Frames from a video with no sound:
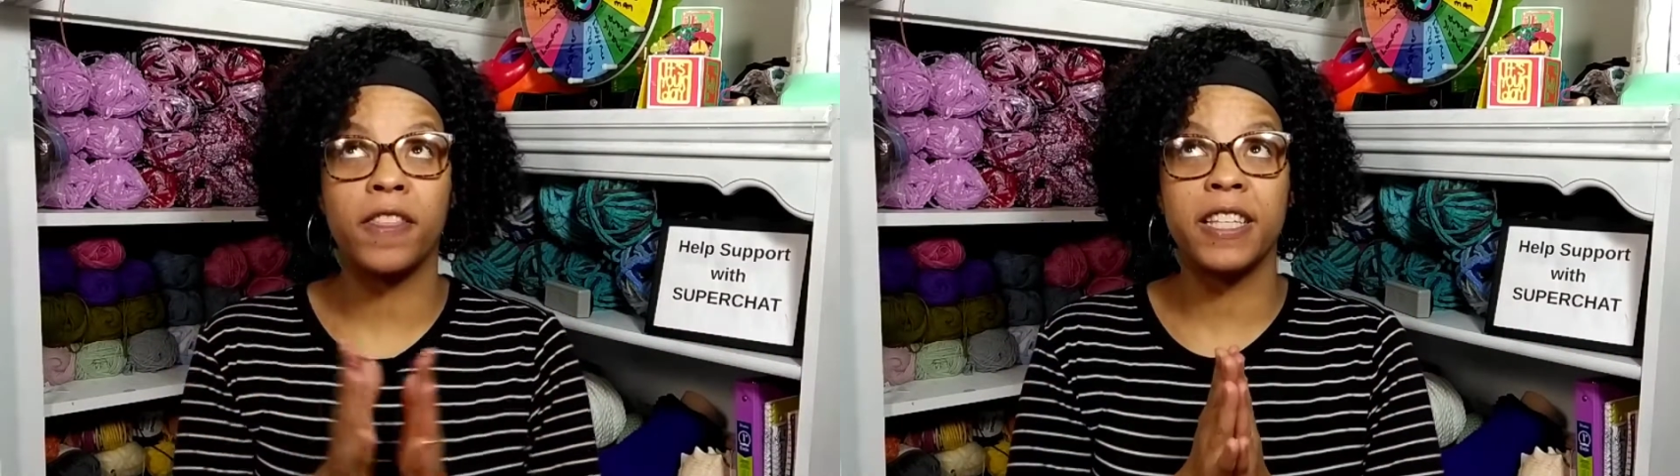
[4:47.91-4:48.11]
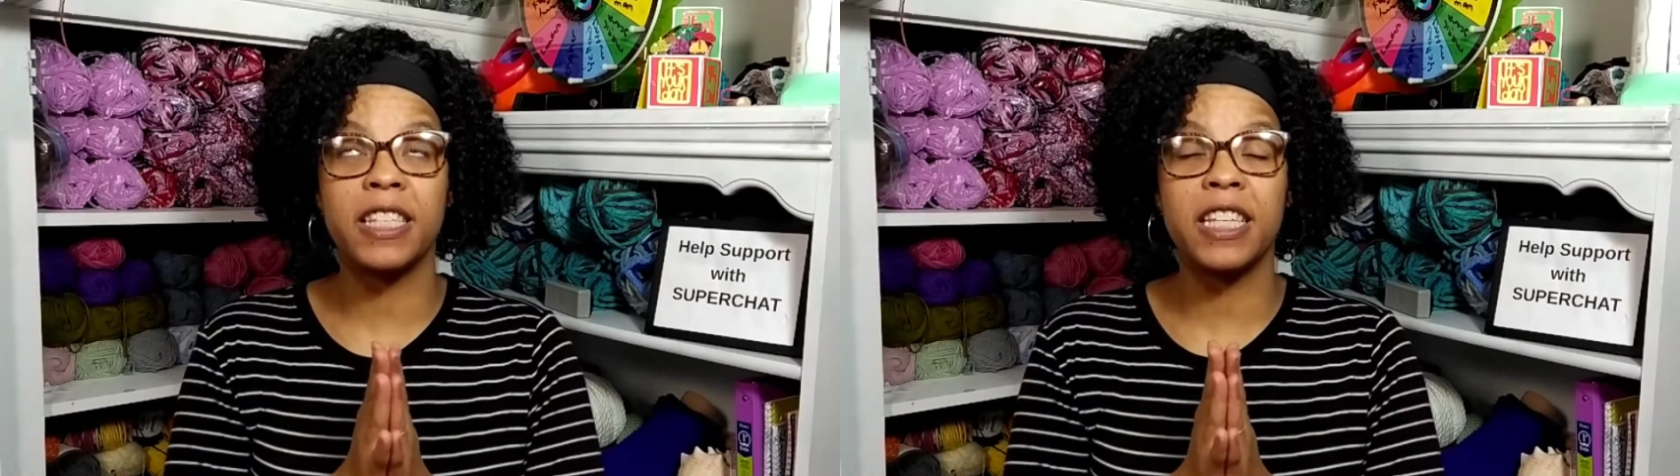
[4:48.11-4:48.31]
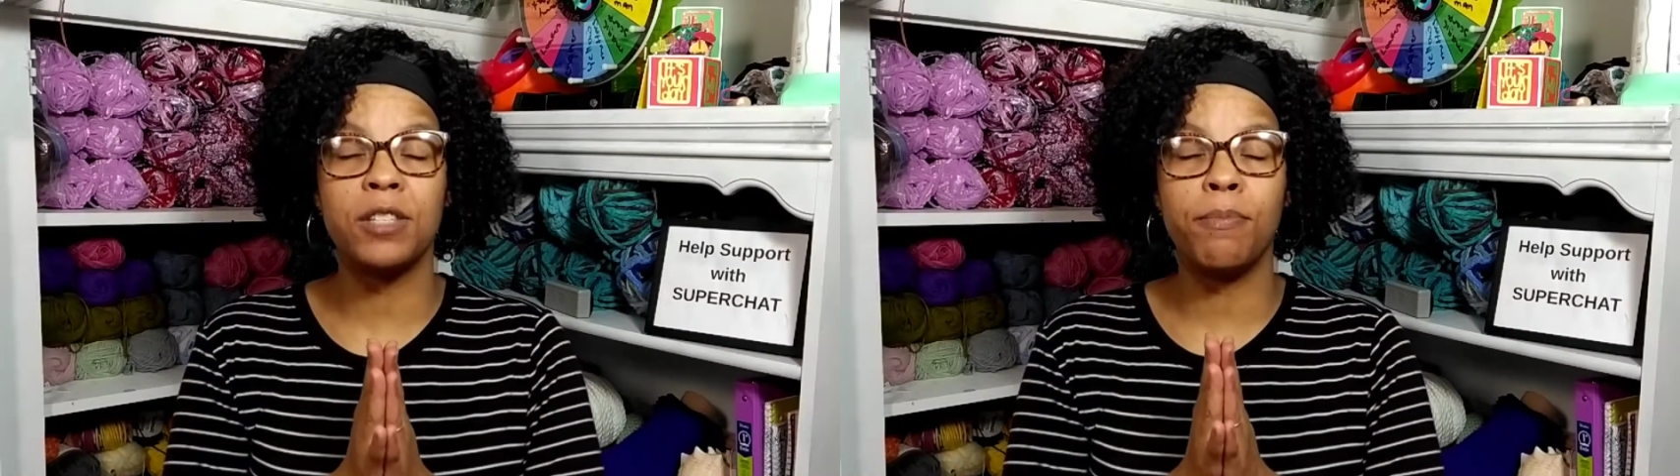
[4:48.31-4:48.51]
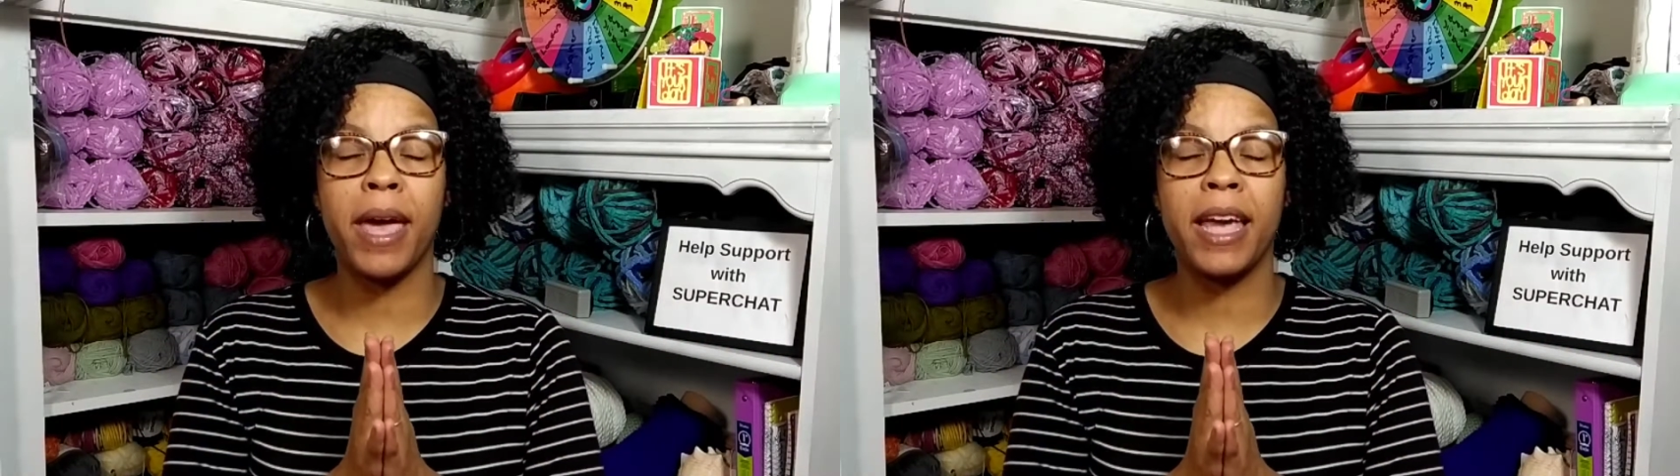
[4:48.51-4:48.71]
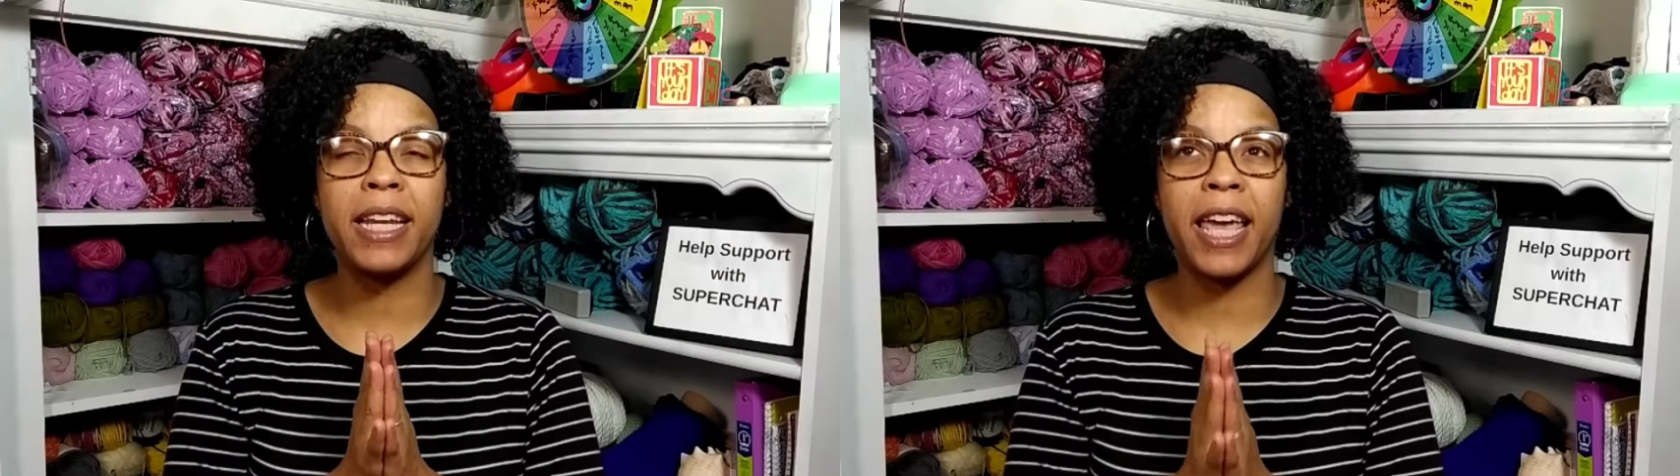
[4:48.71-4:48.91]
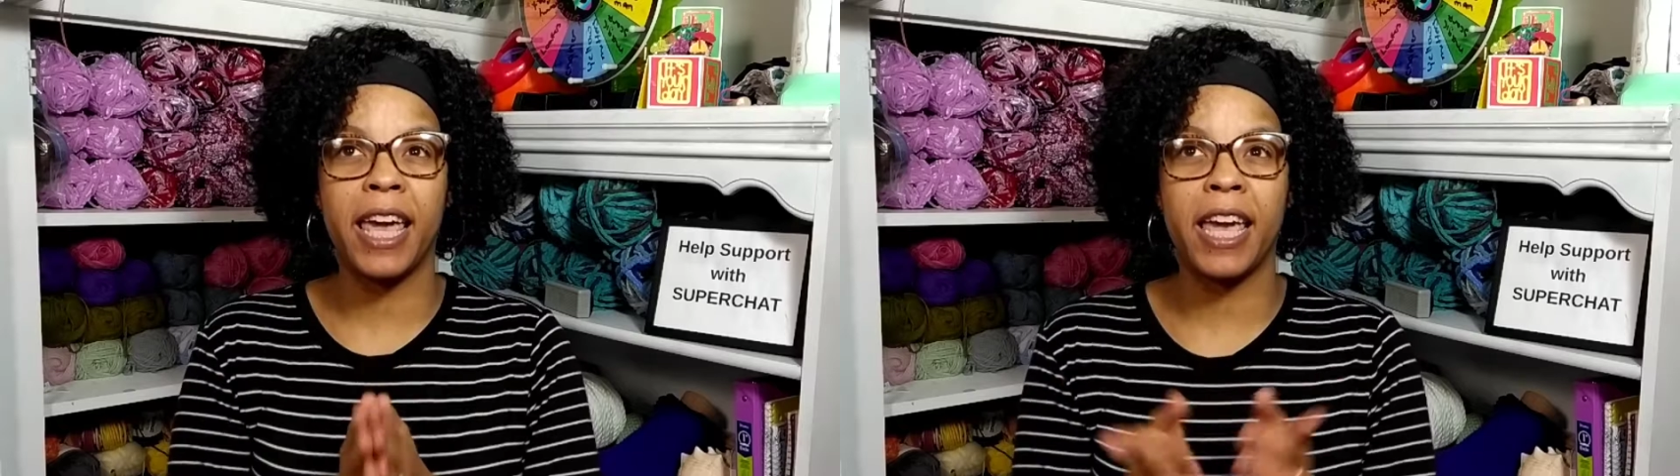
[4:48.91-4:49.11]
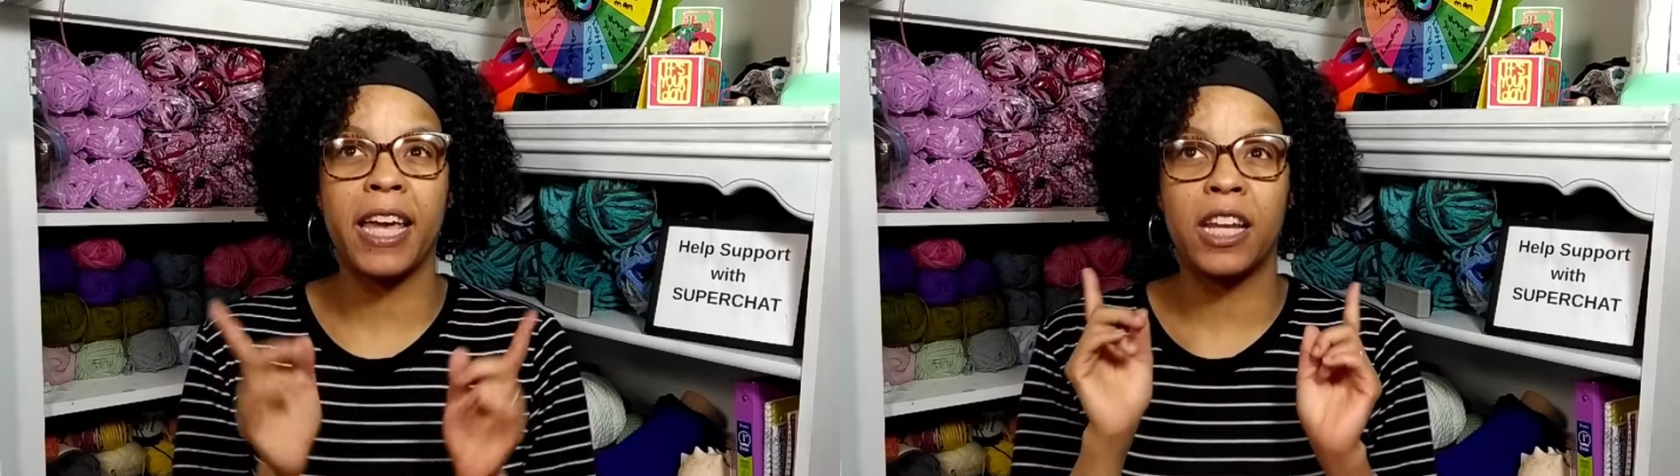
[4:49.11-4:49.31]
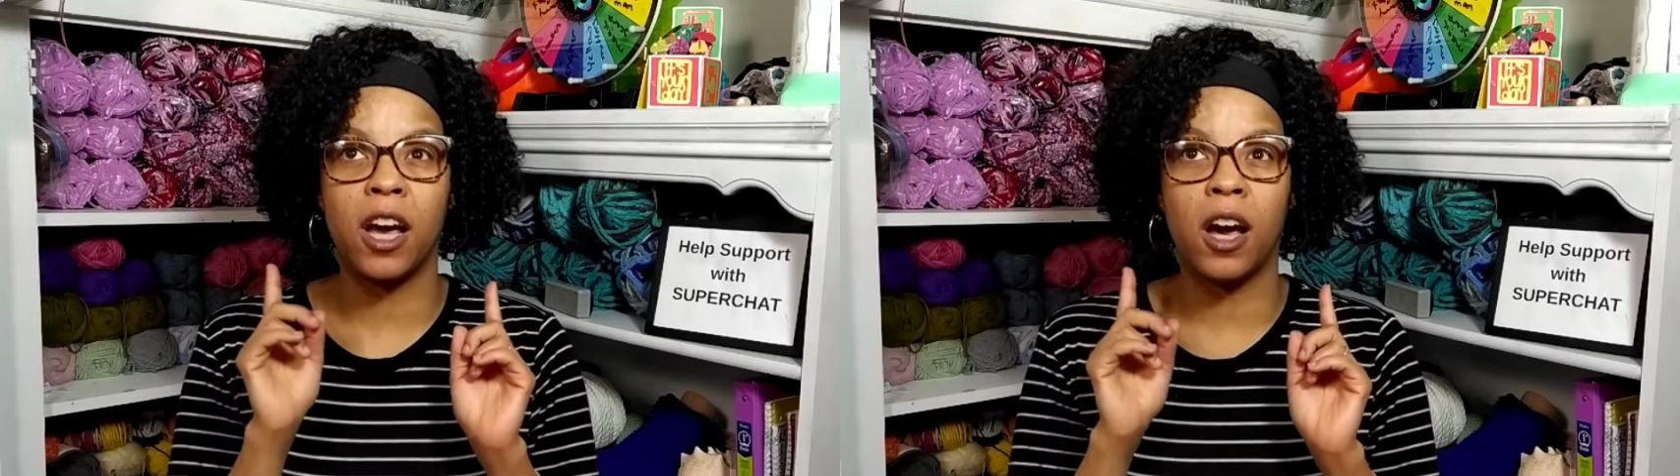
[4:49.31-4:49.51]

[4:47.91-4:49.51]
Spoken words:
this is made in